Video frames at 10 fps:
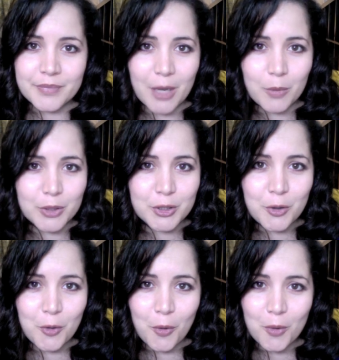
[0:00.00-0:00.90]
that would
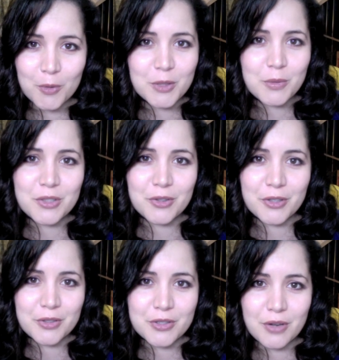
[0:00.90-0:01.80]
hold you
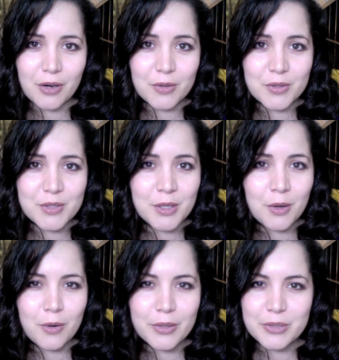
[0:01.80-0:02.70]
during your struggles,
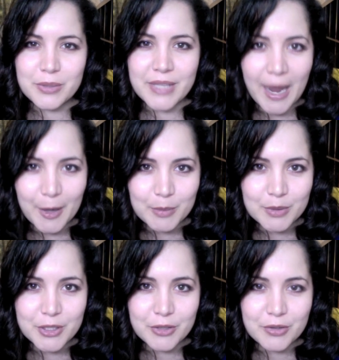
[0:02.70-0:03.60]
hold you
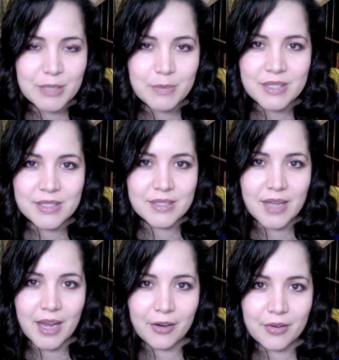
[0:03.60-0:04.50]
accountable to your deepest
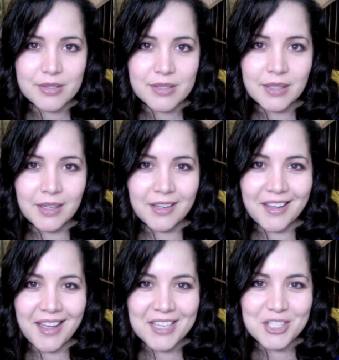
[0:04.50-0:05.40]
desires,
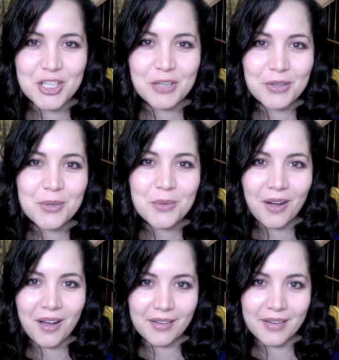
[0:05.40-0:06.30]
and cheer
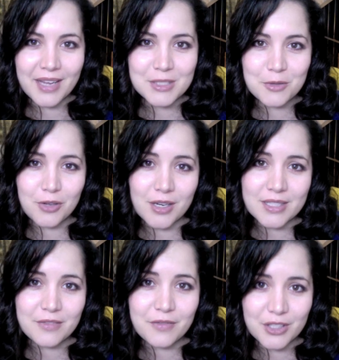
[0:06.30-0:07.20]
you on as you
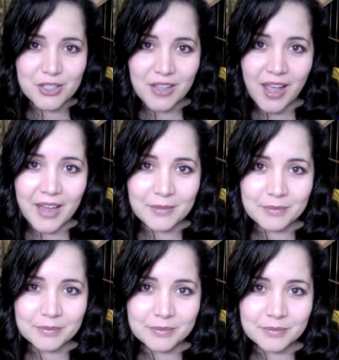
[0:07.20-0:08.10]
cross the finish
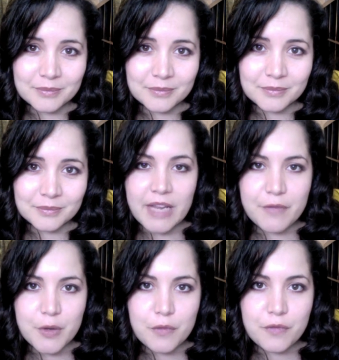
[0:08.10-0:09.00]
line?
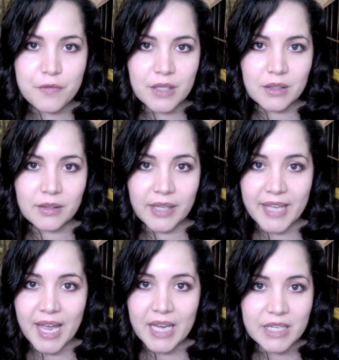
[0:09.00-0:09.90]
If you feel
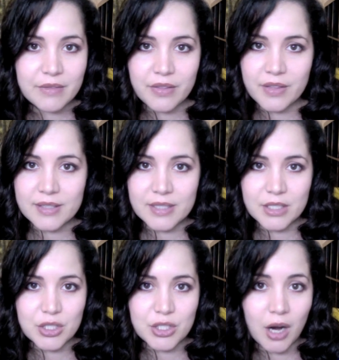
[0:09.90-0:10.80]
like any of the
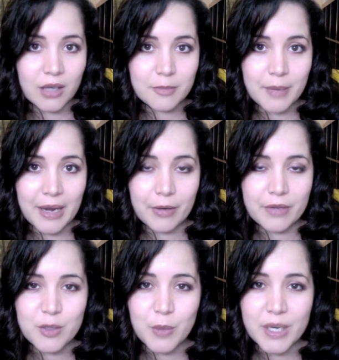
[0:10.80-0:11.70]
things I just talked
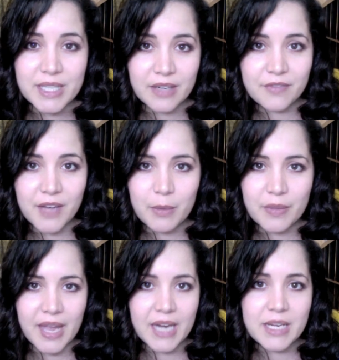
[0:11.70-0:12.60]
about, if you
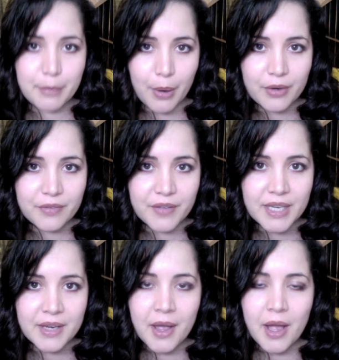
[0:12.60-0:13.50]
identify with any part of
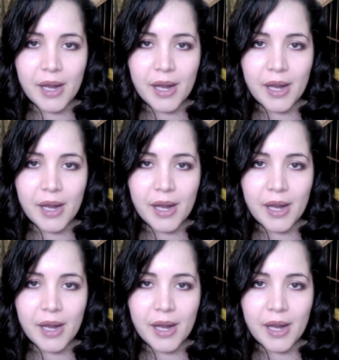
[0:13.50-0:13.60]
it,